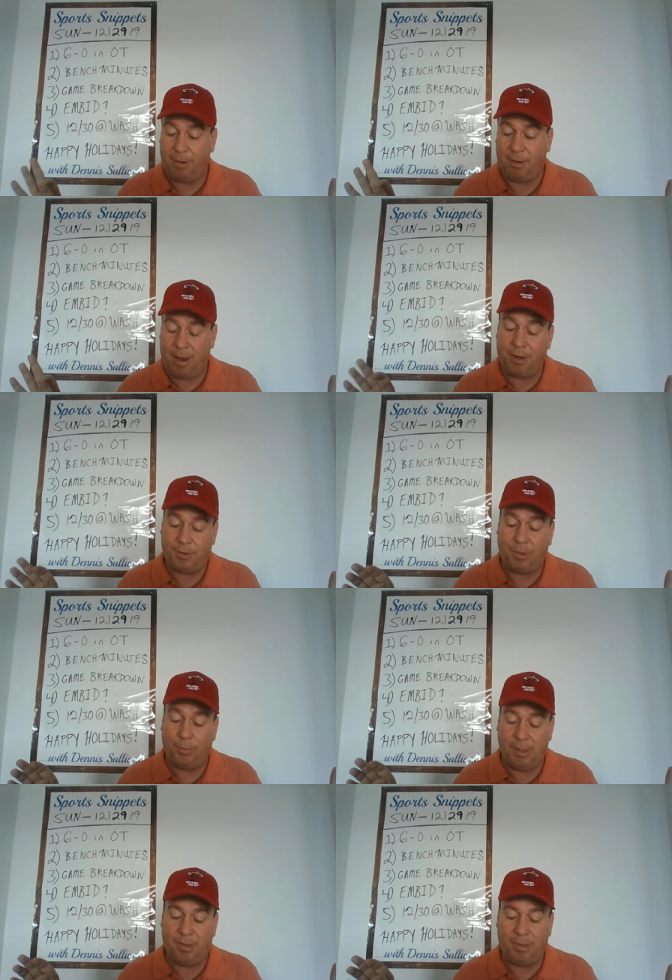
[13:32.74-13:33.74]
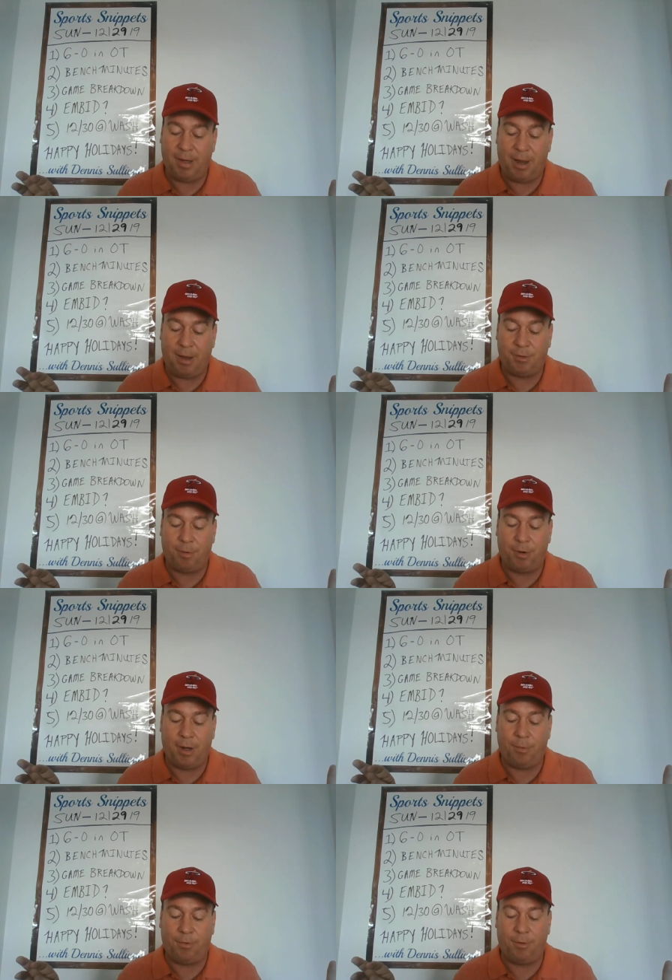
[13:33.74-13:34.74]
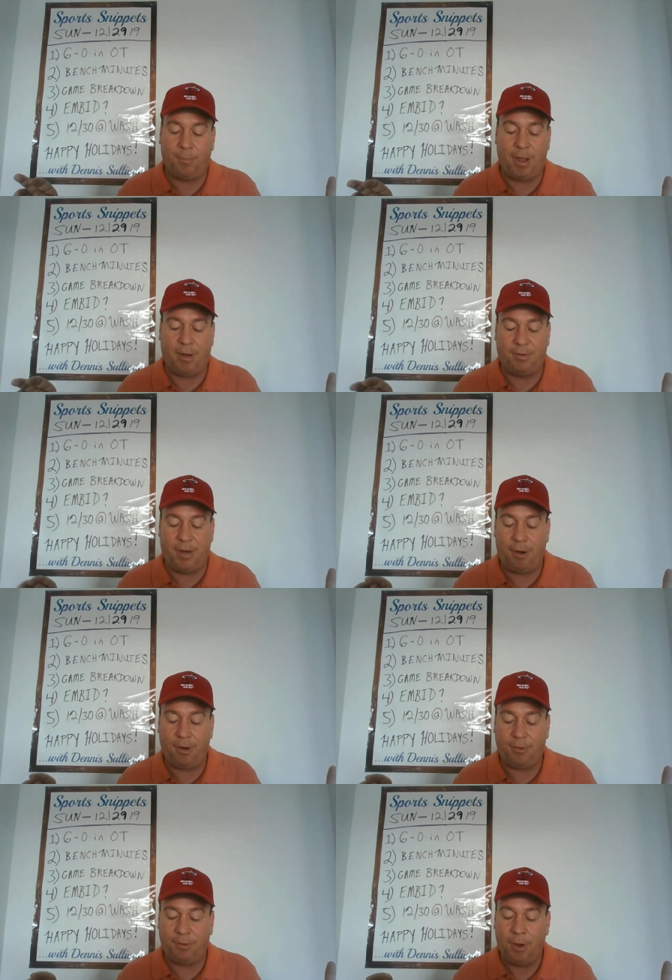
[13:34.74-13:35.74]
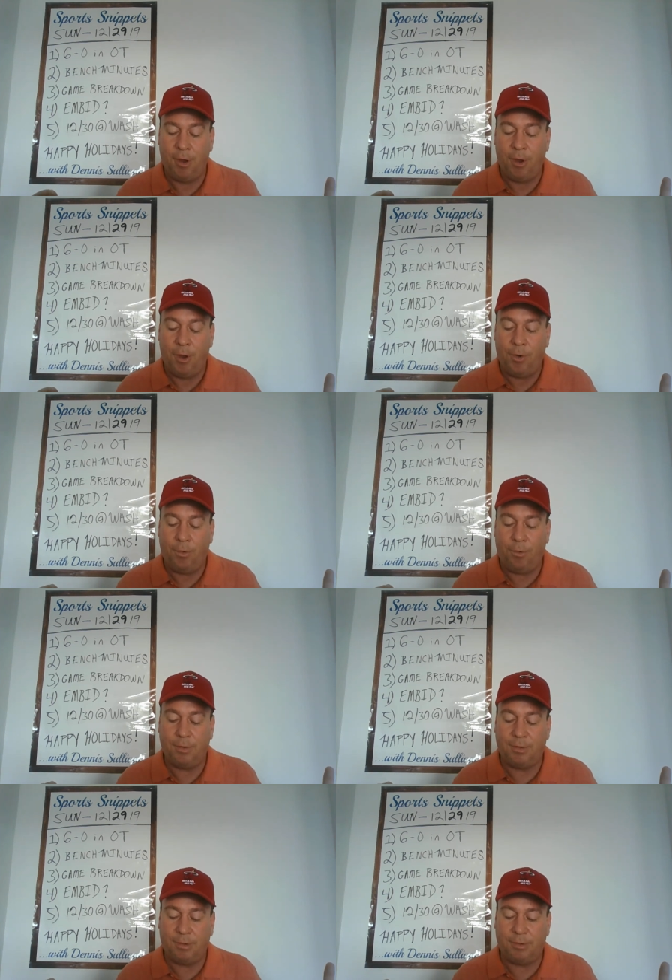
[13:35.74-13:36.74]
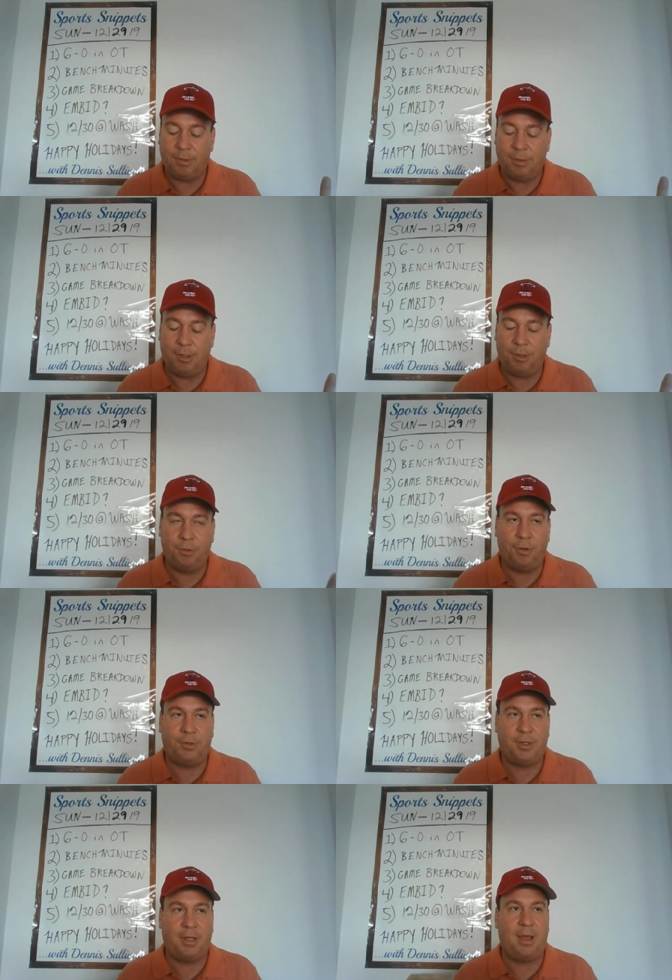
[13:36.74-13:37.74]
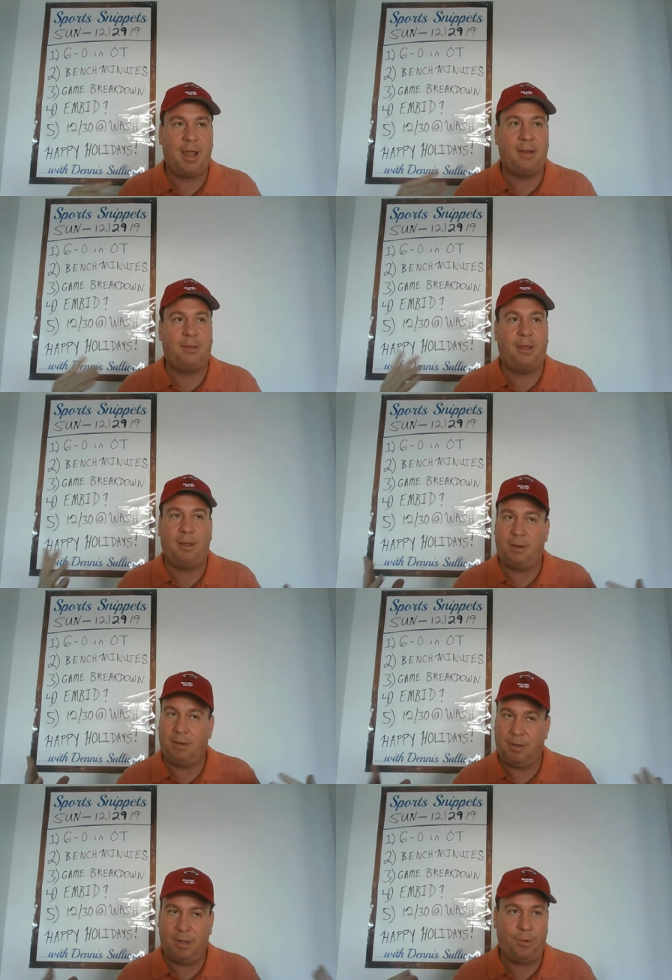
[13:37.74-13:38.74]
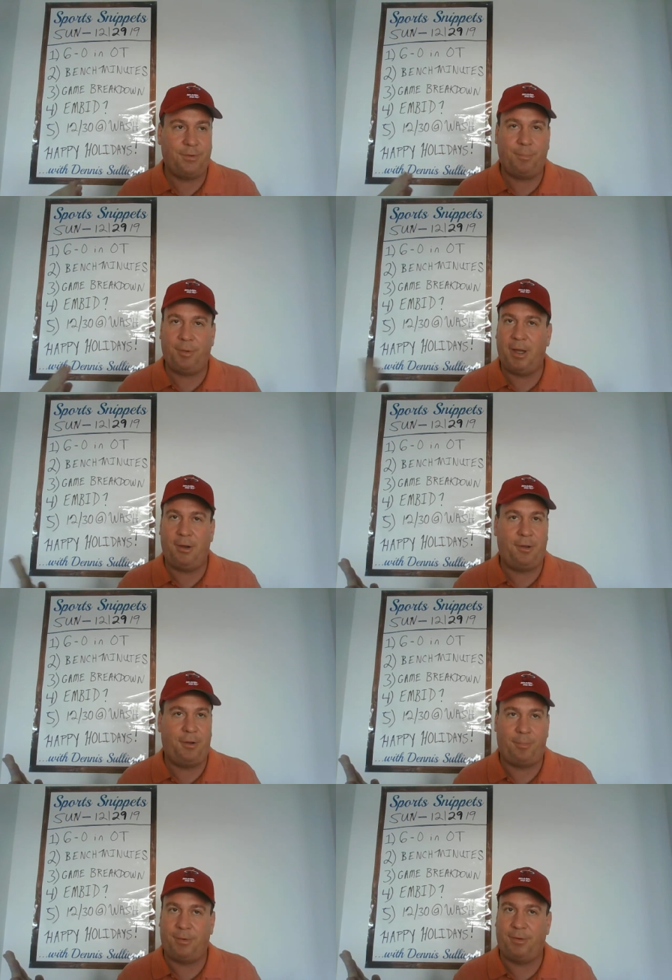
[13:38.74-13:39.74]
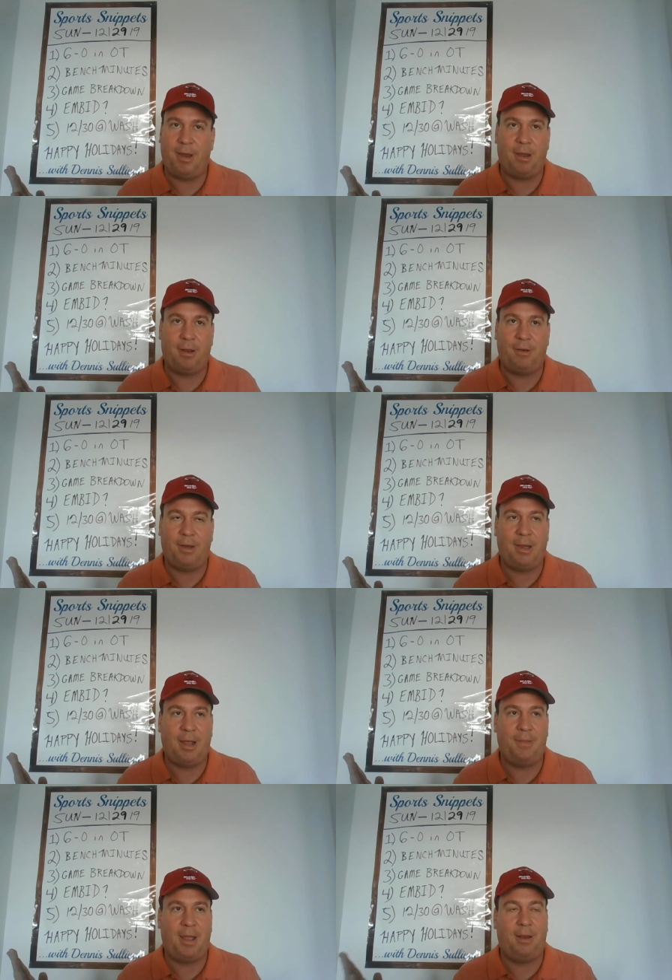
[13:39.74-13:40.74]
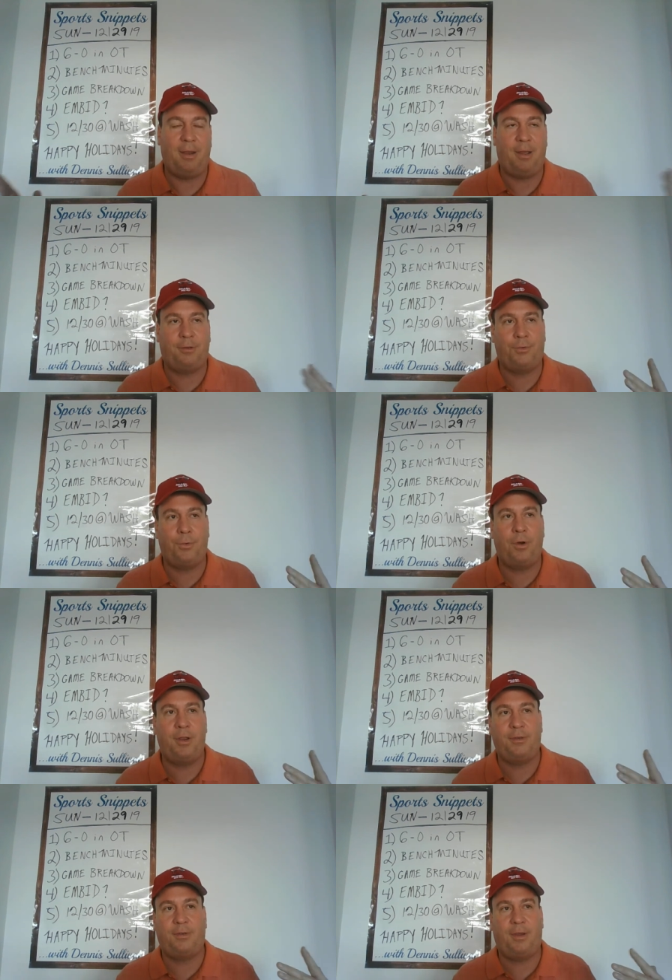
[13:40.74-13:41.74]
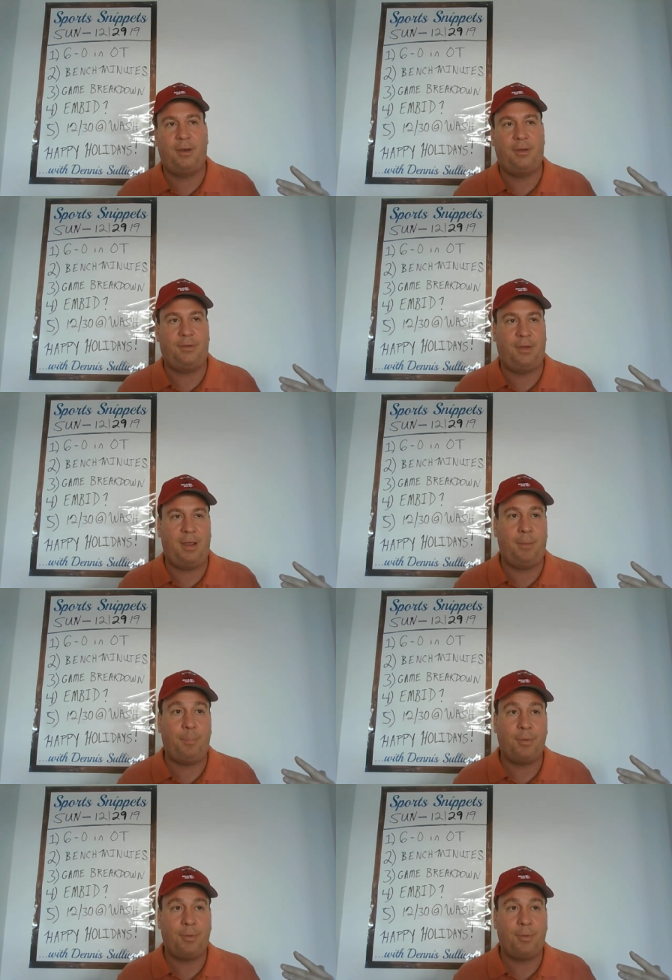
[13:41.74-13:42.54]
actually we did catch a break with Tobias Harris, who is still nursing that. He wasn't playing 100%. He had that soreness in his hip.